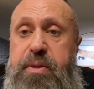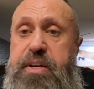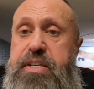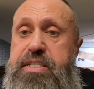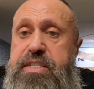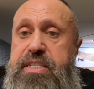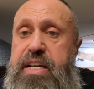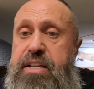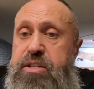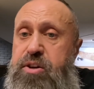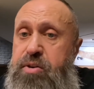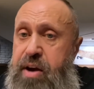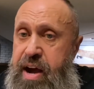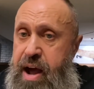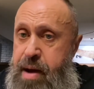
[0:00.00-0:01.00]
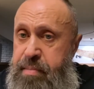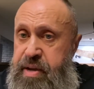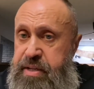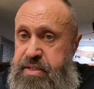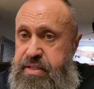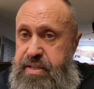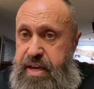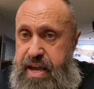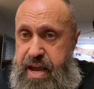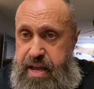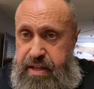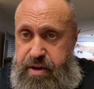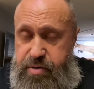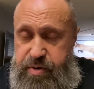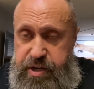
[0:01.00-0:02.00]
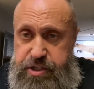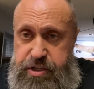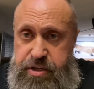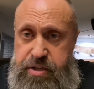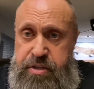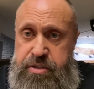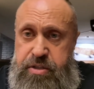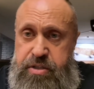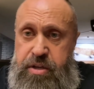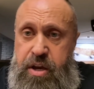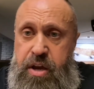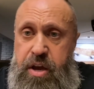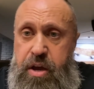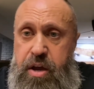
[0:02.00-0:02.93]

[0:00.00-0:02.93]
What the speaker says: Please send your comments and questions